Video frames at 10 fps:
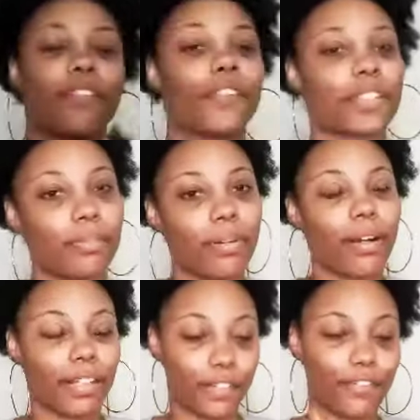first pro,
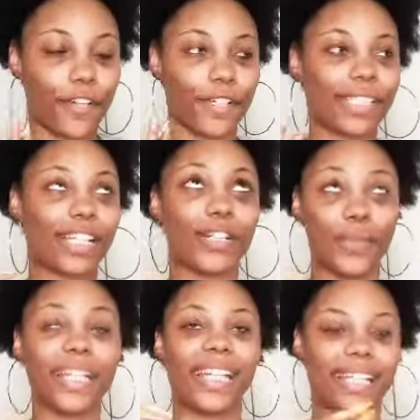uh, the first
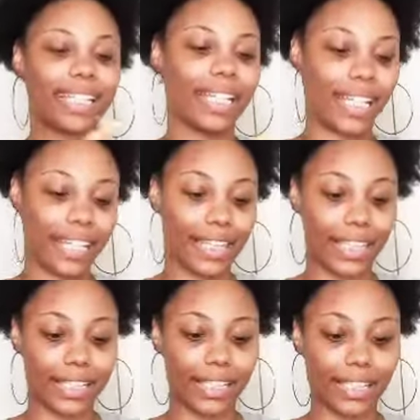ingredient in
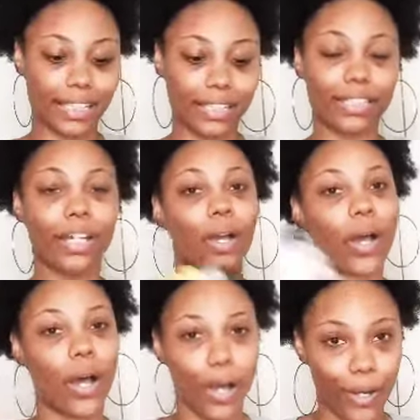this is
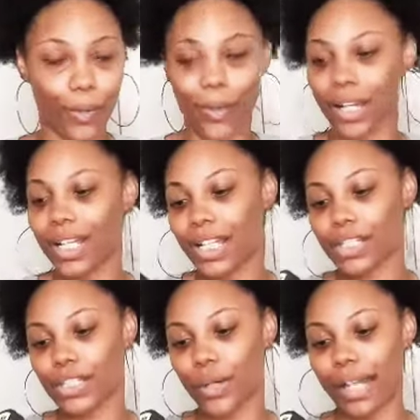agua.
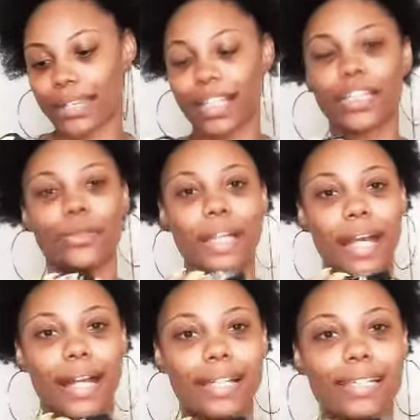So I think you
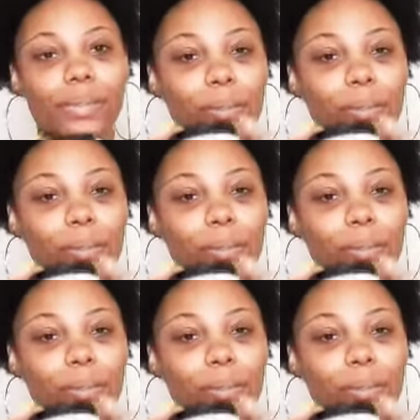guys